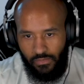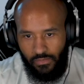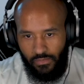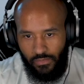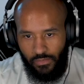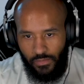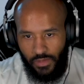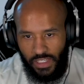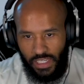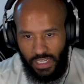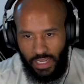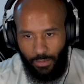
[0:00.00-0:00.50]

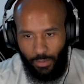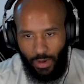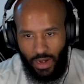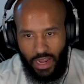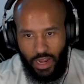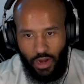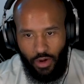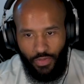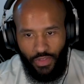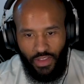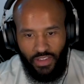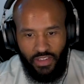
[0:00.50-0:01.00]
See, and right
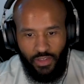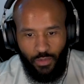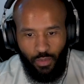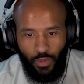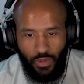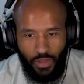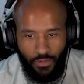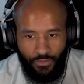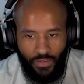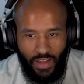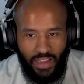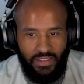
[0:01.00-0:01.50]
here, this is where the
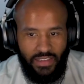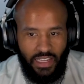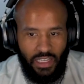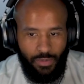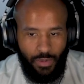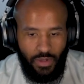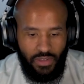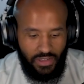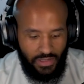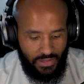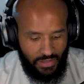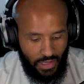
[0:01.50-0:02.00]
fight takes
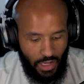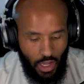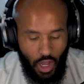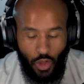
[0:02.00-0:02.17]
place.